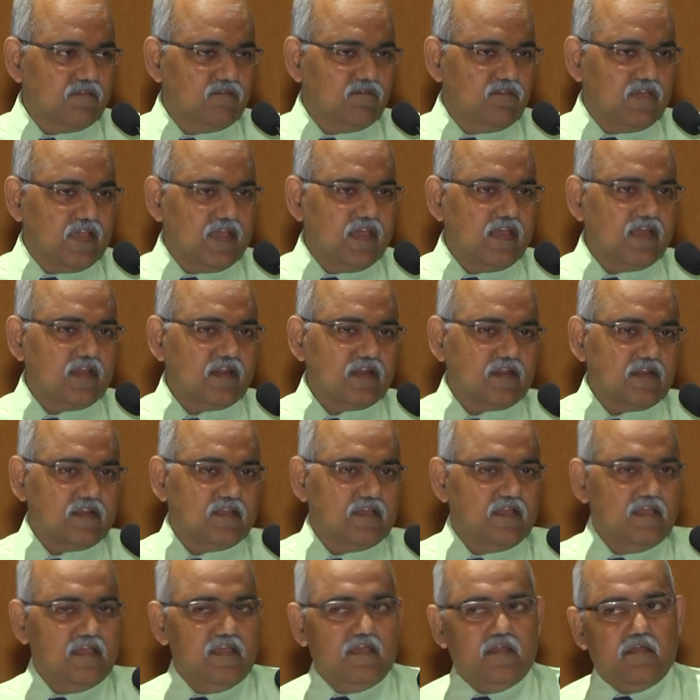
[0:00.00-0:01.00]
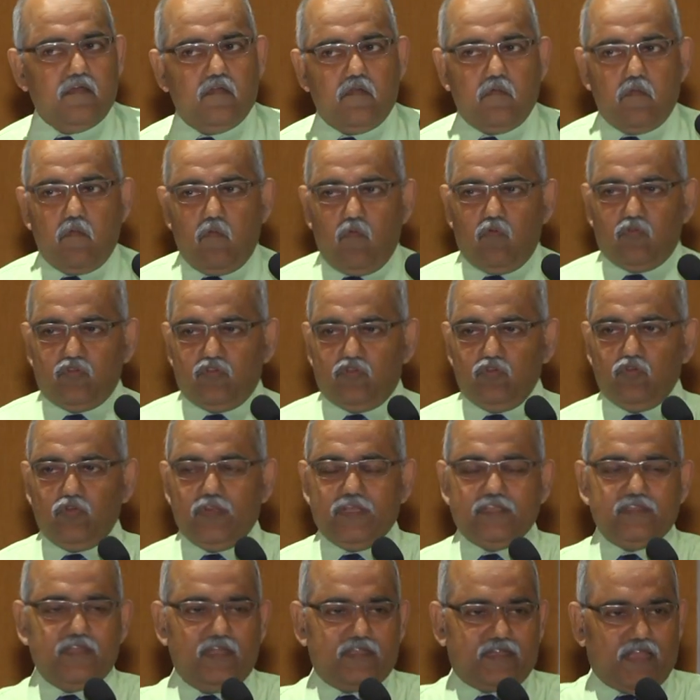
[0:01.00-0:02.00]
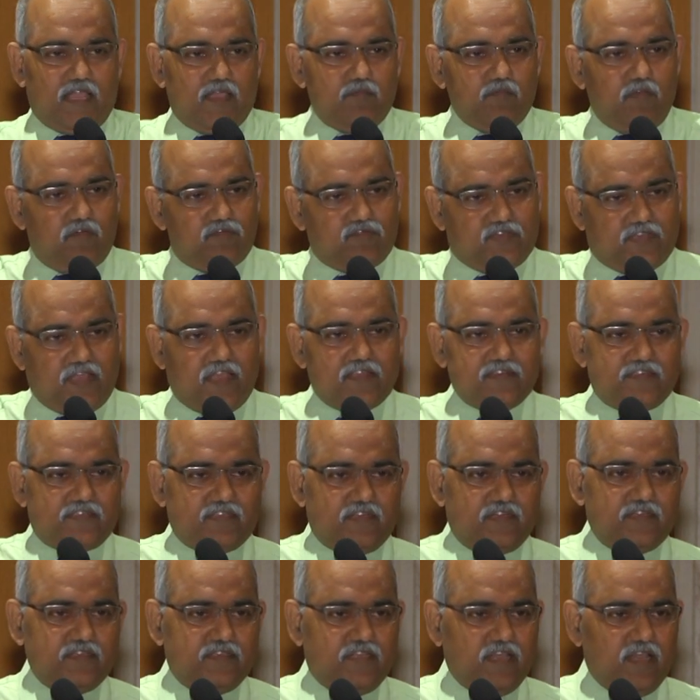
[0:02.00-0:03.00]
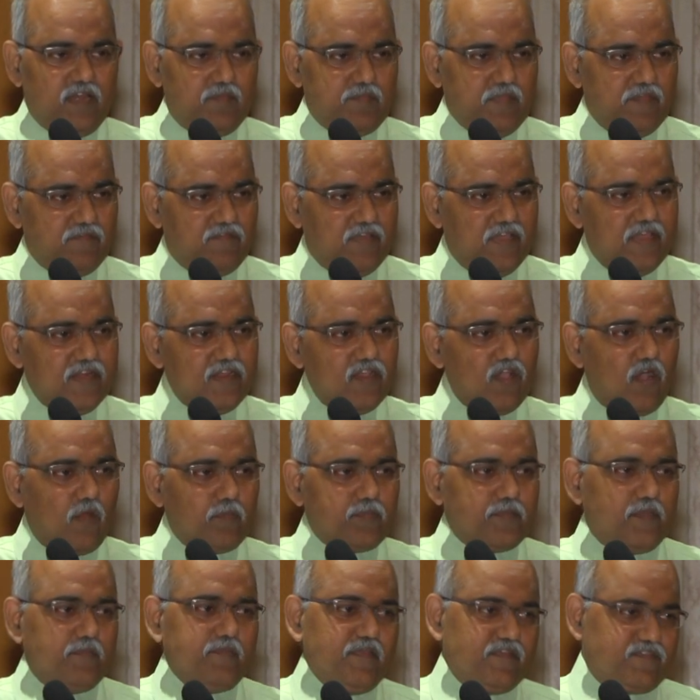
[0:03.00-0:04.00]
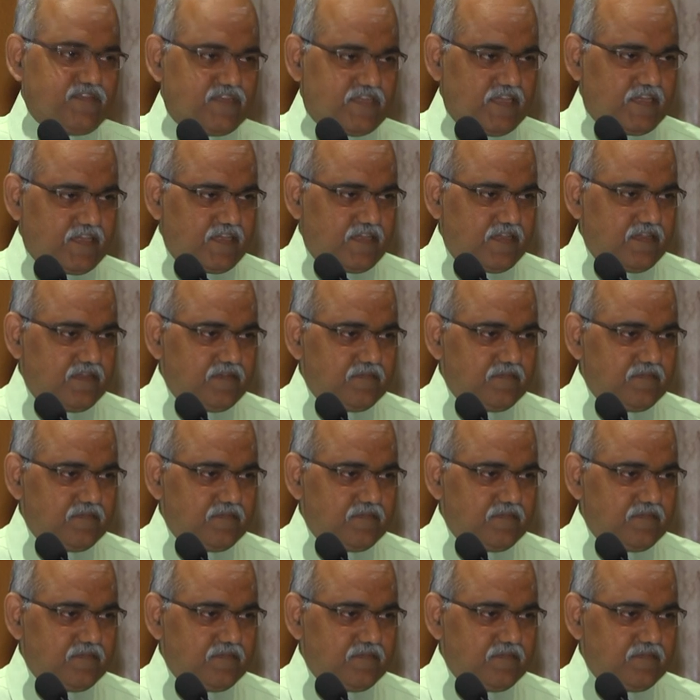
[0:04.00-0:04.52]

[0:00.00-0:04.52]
where during the time of sanction, they will be very optimistic